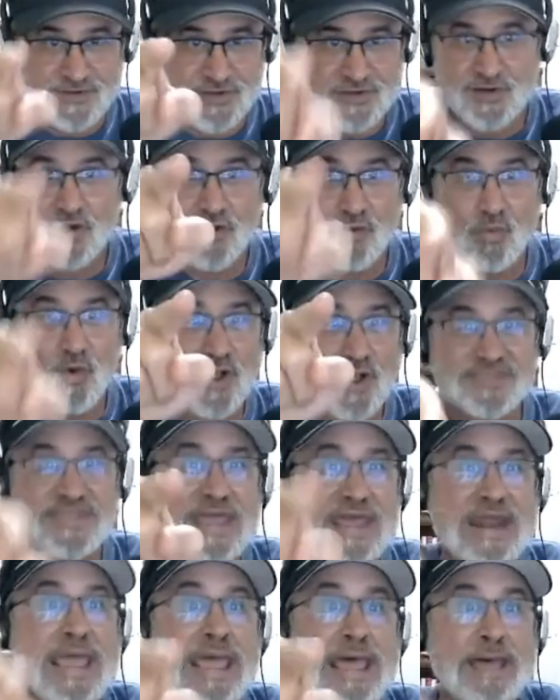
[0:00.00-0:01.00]
You don't want
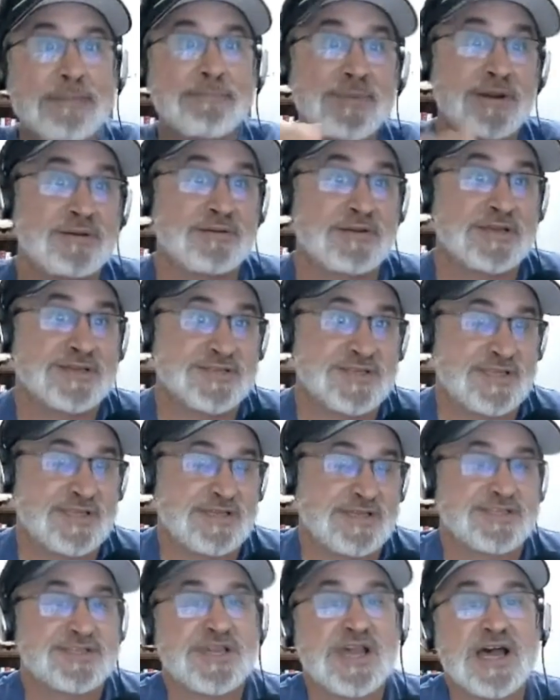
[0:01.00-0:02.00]
that happening because of
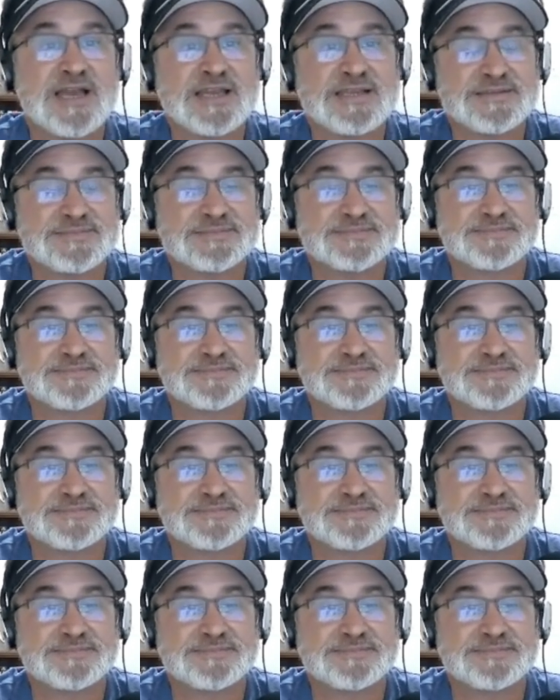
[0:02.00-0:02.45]
this guy.